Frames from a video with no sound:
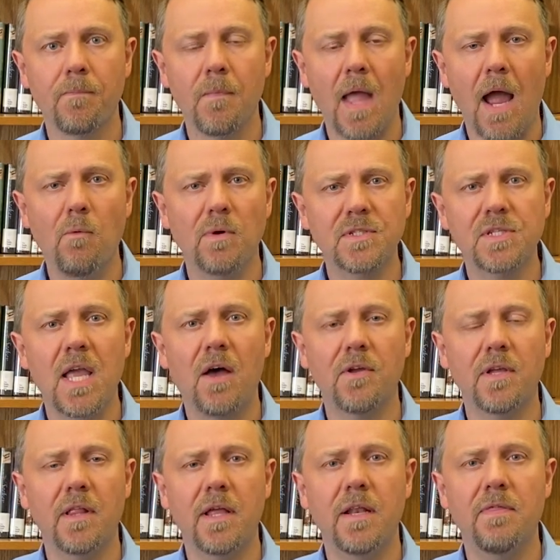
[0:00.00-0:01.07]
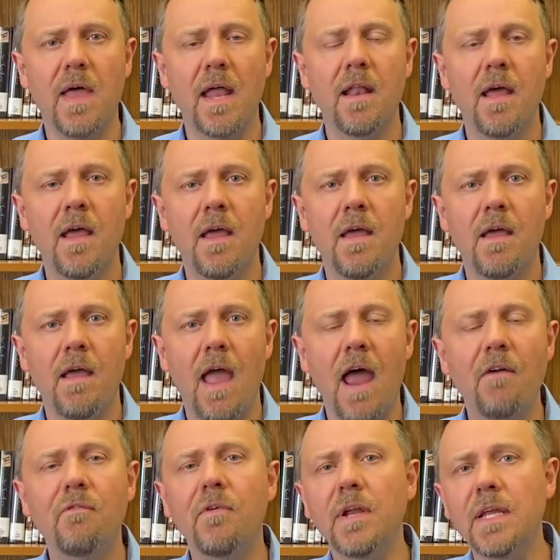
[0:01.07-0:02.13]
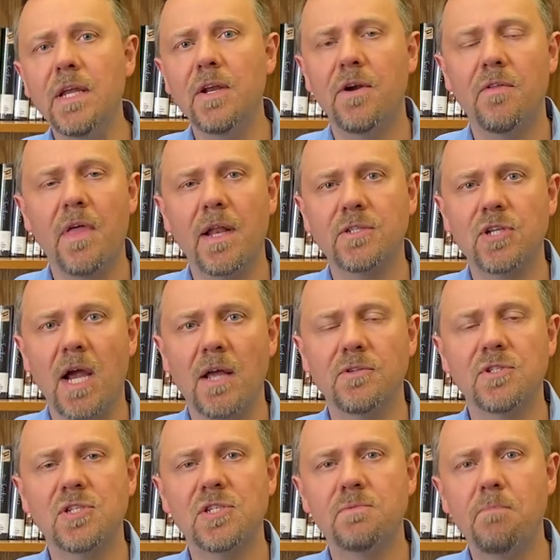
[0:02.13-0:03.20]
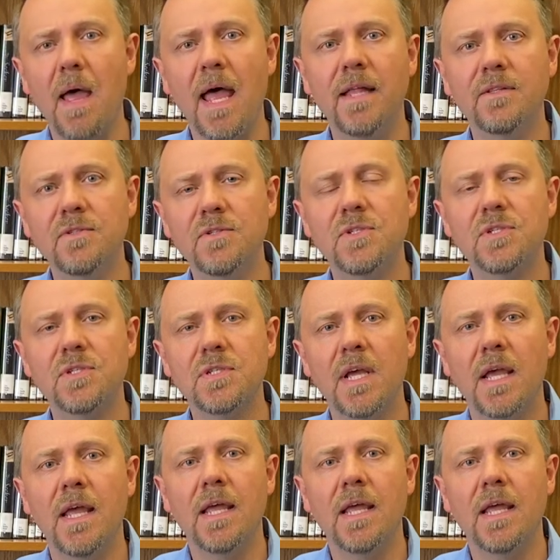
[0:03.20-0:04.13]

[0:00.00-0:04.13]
I once calculated that every year that a child spends